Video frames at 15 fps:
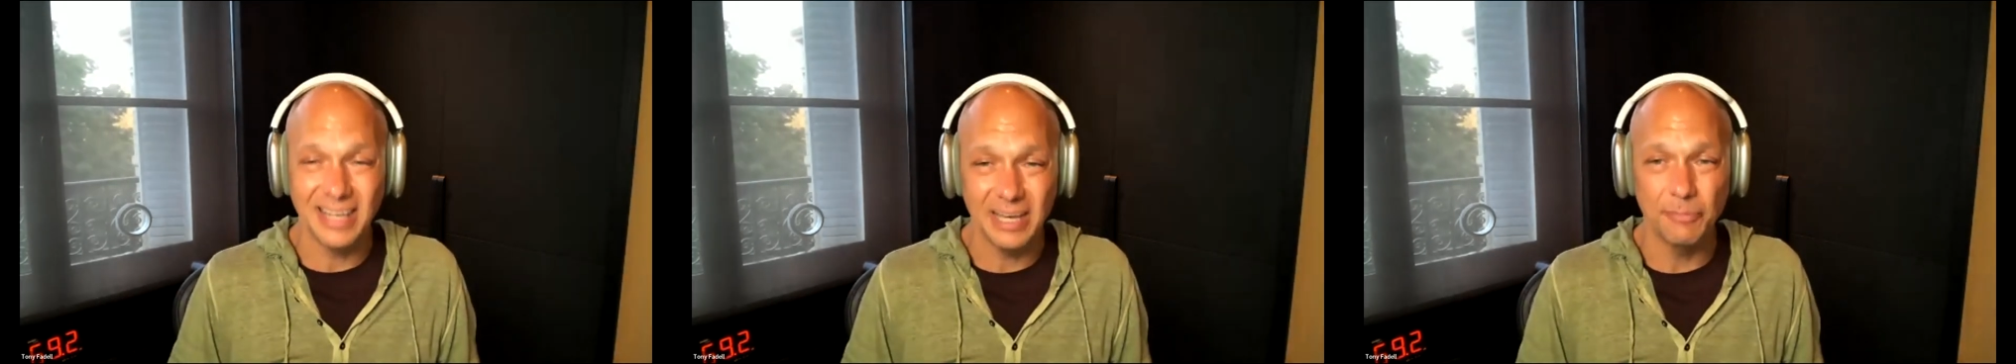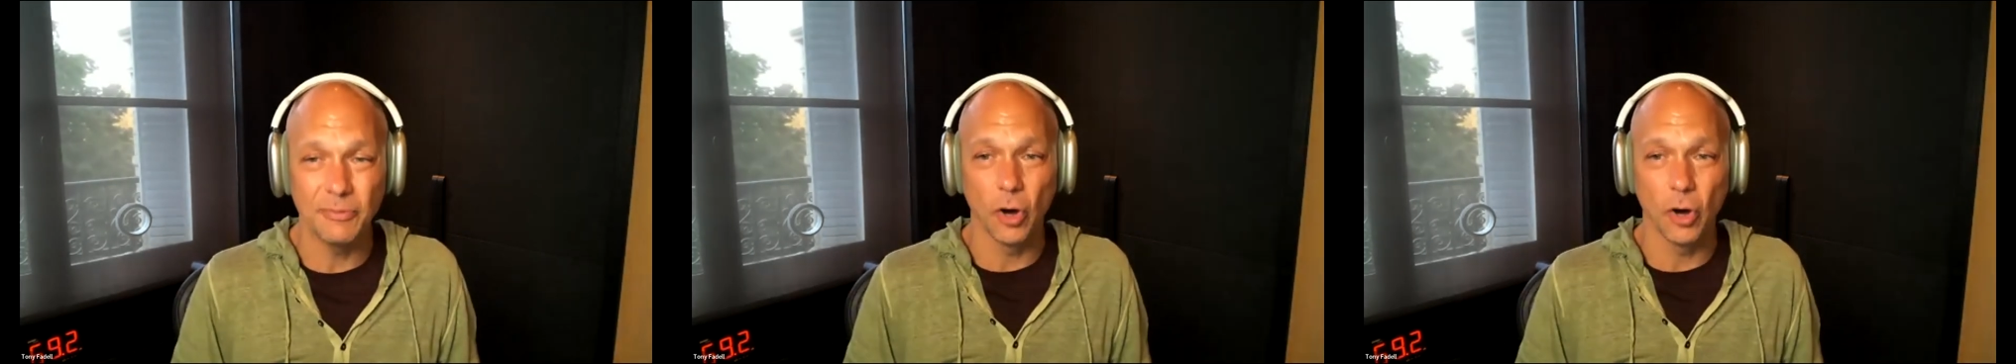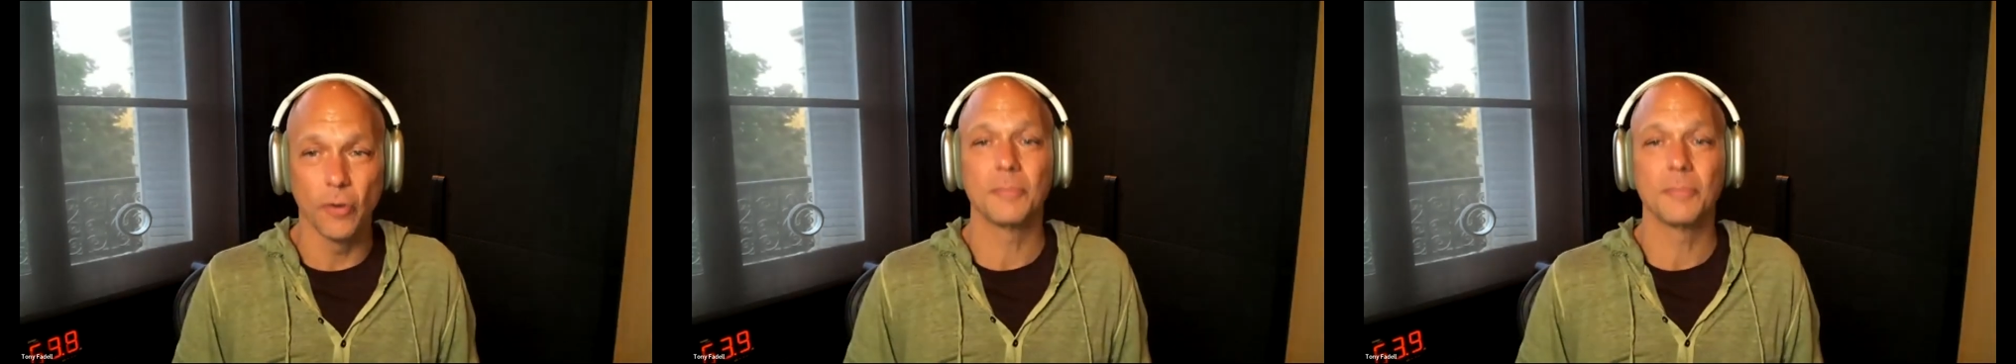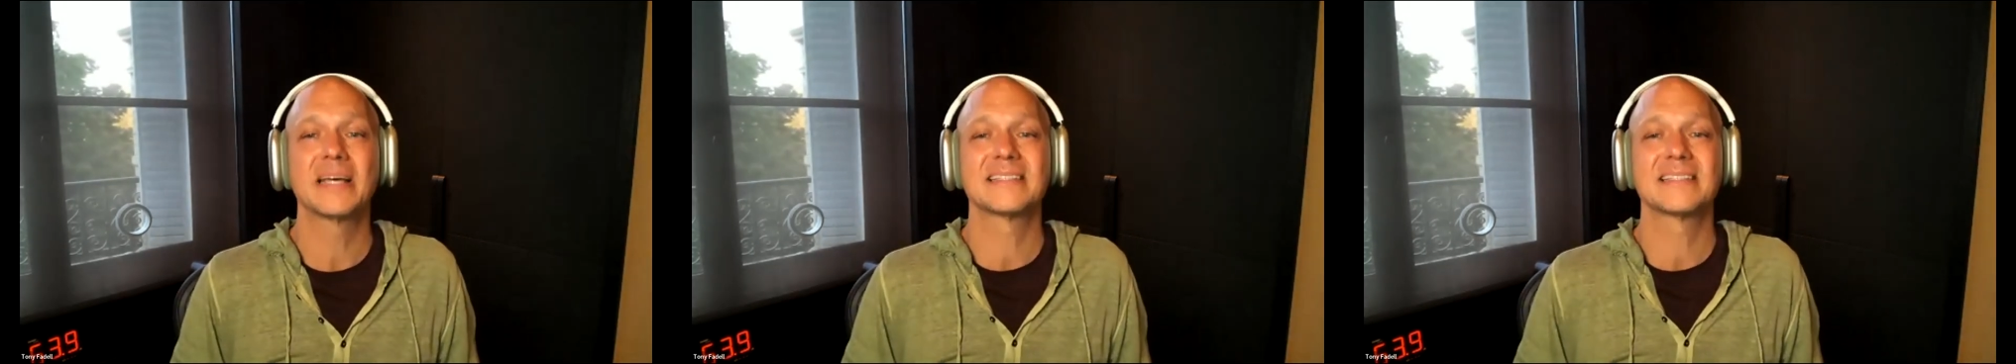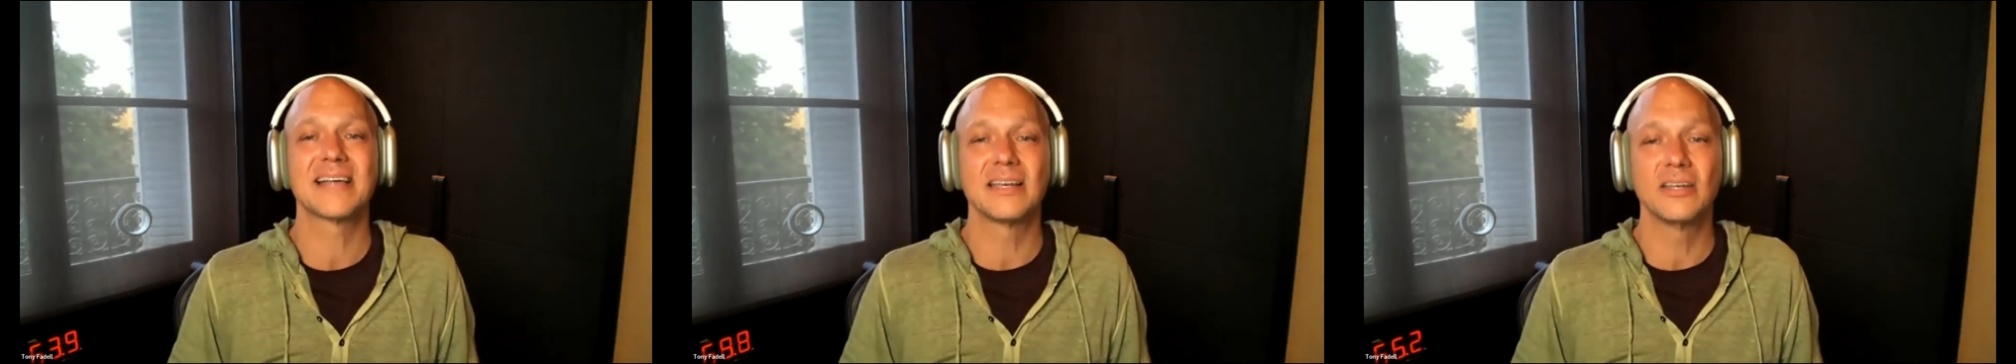keep going
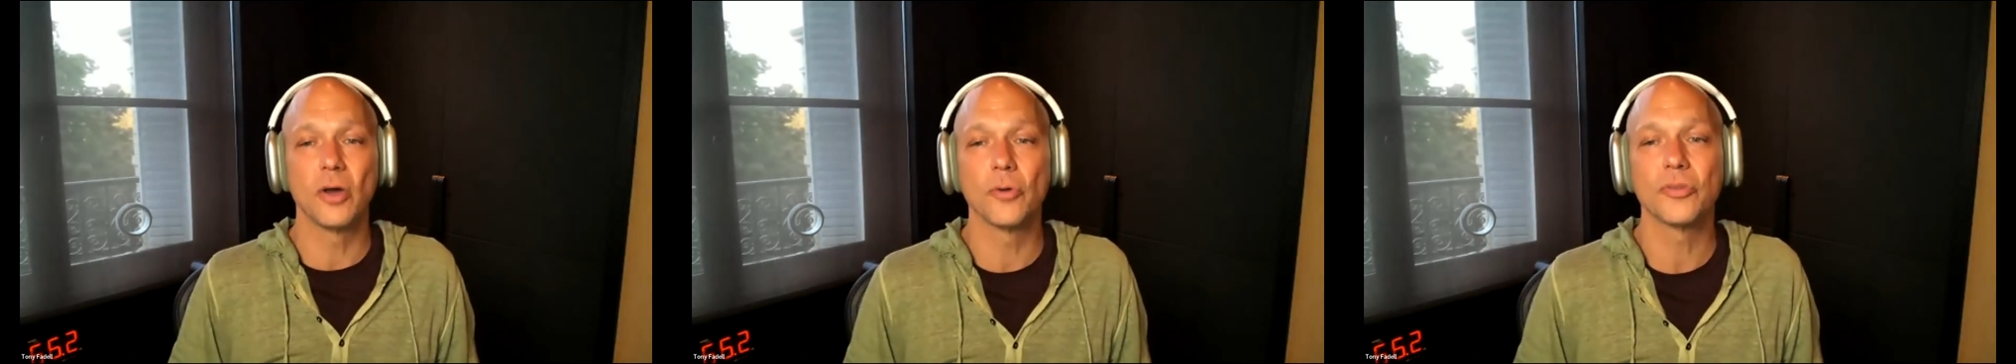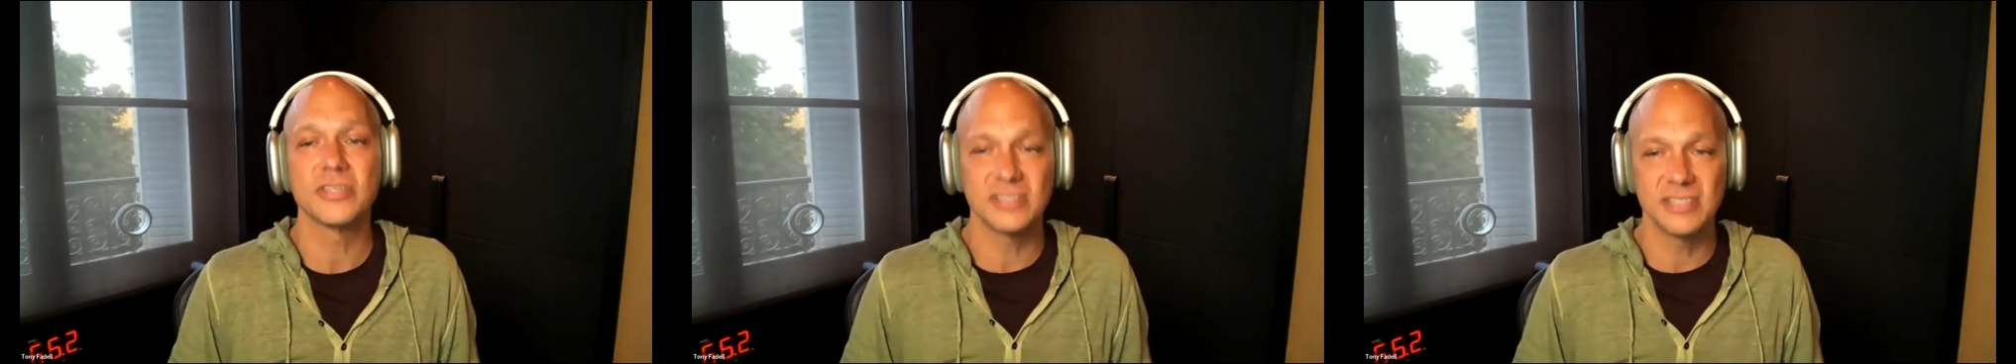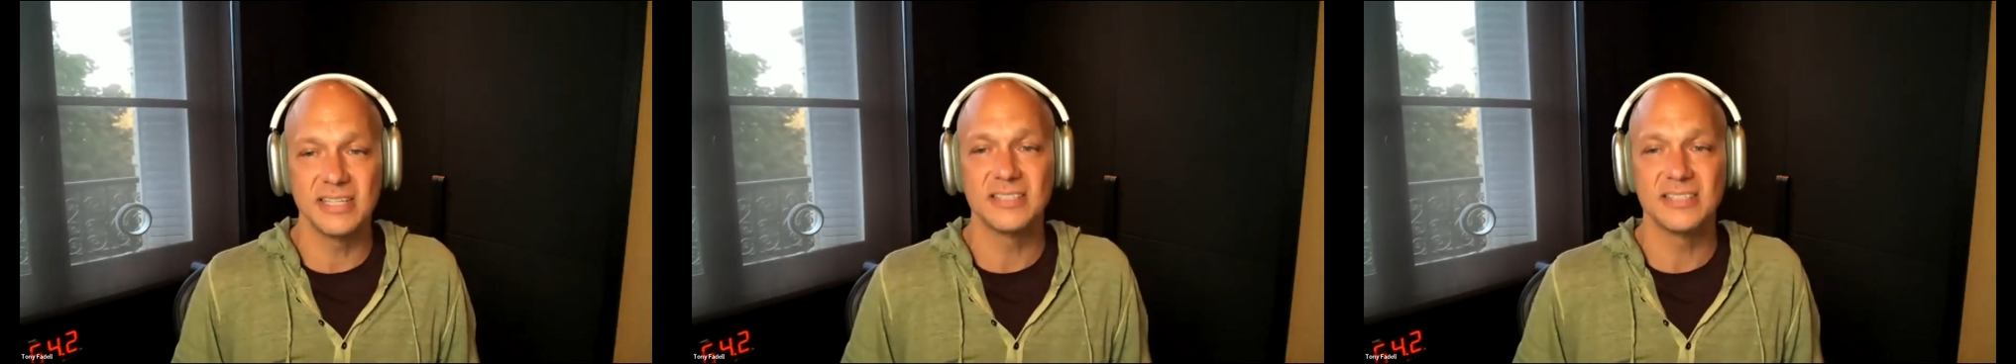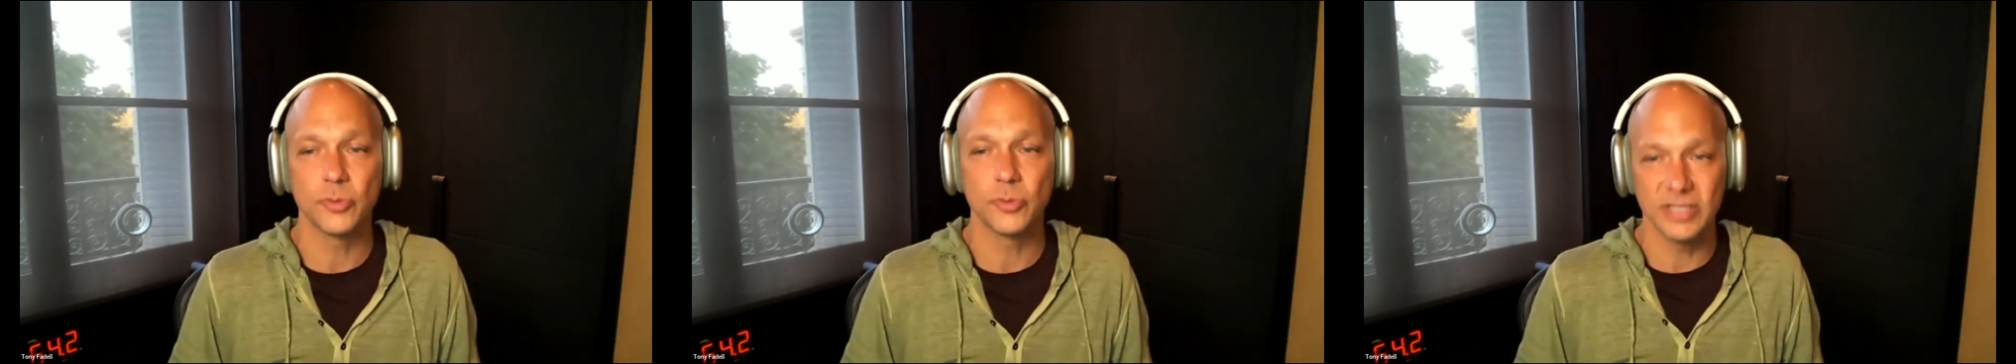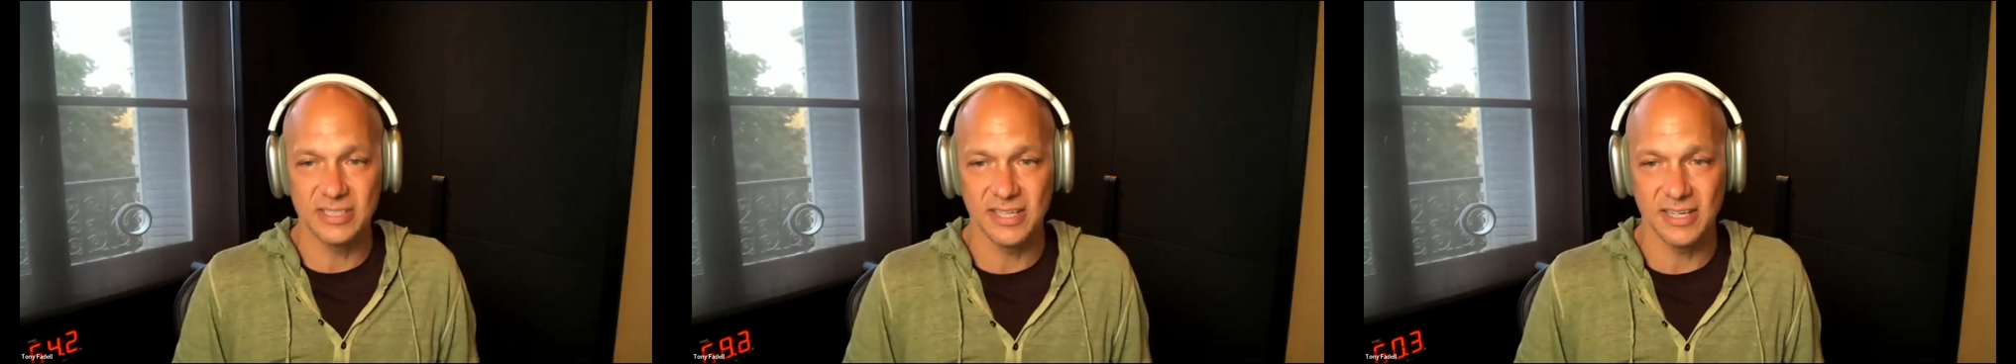because i know this needs to
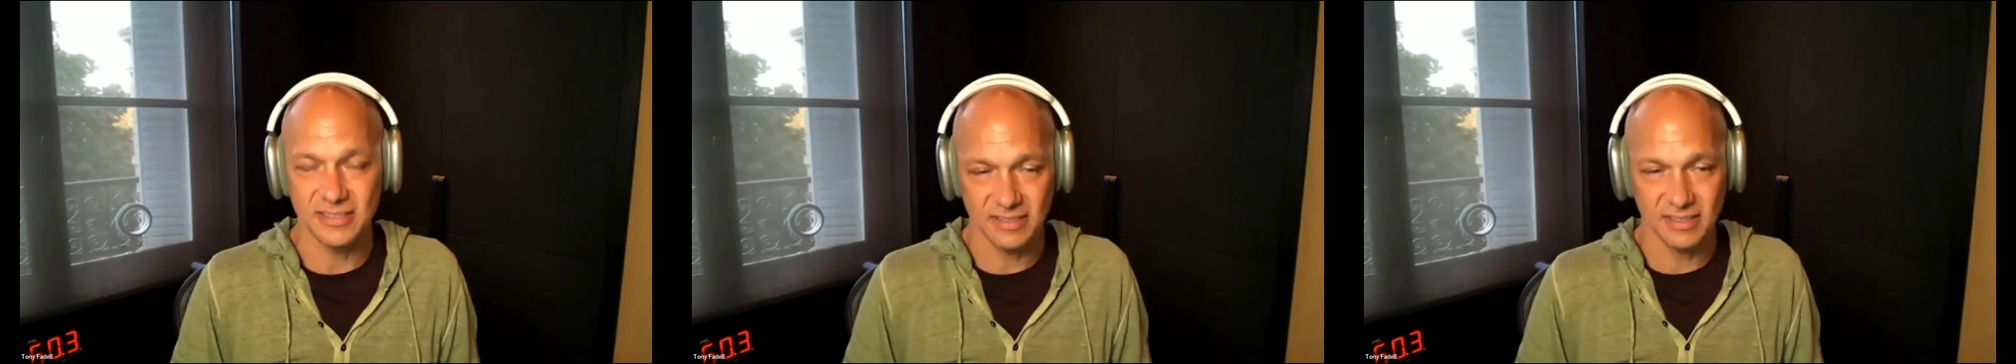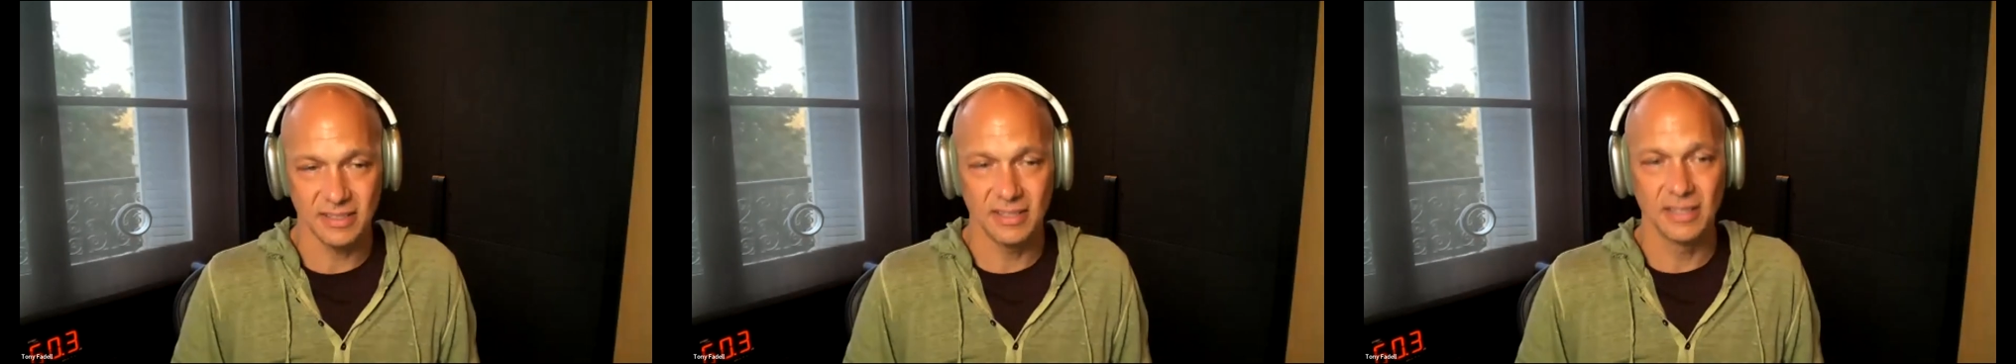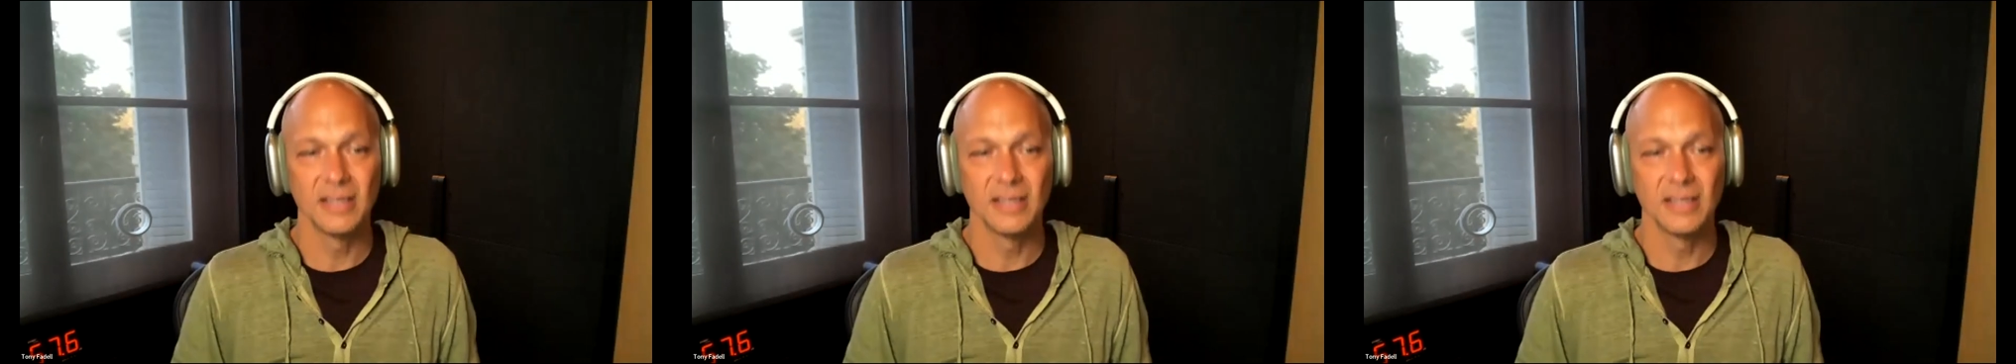exist